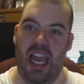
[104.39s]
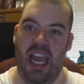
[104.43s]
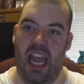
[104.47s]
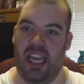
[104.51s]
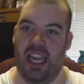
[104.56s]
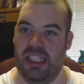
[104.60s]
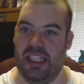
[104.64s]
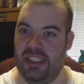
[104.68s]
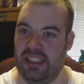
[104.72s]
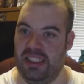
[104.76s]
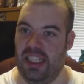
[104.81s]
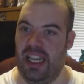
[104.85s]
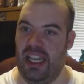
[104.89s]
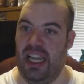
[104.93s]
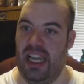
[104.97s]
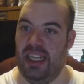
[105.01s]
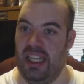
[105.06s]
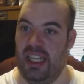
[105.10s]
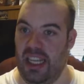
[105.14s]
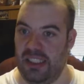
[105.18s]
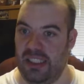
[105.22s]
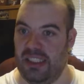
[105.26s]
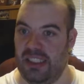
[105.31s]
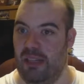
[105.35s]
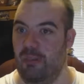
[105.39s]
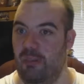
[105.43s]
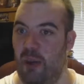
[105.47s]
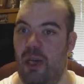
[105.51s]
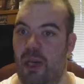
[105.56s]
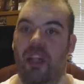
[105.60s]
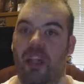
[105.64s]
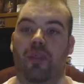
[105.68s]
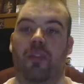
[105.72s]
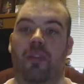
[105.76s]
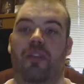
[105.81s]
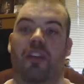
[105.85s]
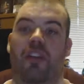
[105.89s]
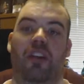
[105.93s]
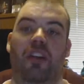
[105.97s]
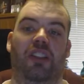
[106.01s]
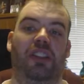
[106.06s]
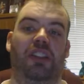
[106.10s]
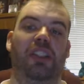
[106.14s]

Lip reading: and he ends up working with her.